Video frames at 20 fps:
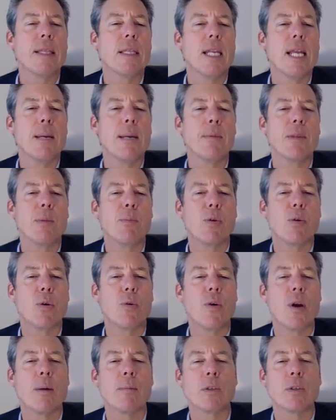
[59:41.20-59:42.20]
Provide the name of
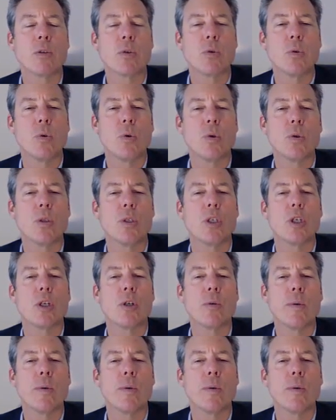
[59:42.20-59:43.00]
the program or school,